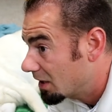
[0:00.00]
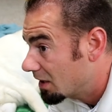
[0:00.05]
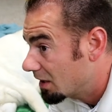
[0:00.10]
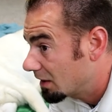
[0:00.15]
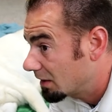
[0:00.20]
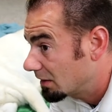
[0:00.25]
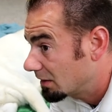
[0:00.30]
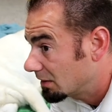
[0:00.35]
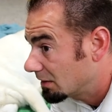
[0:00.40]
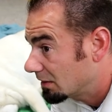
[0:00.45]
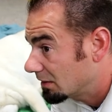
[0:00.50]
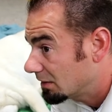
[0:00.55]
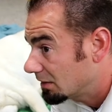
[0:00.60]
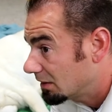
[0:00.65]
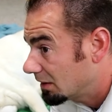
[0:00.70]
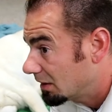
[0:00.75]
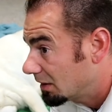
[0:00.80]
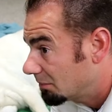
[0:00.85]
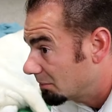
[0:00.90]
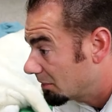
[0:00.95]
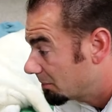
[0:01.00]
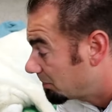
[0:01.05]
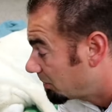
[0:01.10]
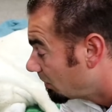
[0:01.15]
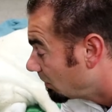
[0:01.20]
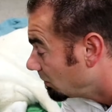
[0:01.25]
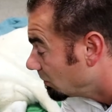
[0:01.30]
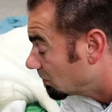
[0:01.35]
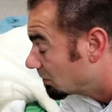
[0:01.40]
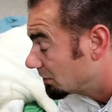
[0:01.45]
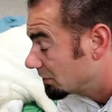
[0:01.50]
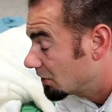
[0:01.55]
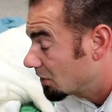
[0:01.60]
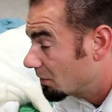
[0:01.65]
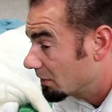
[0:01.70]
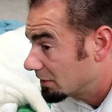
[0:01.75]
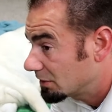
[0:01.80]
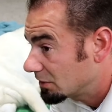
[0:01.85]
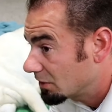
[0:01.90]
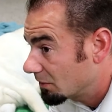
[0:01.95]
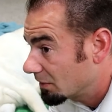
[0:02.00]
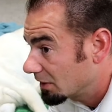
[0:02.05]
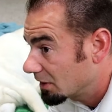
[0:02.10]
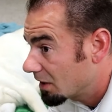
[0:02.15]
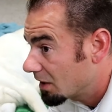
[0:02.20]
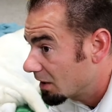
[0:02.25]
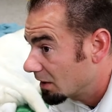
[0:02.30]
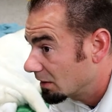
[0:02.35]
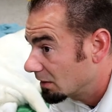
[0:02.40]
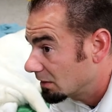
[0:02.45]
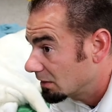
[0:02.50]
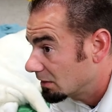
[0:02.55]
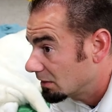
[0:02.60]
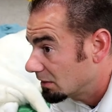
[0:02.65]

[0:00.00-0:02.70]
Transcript: on. A Polar will know what's going on.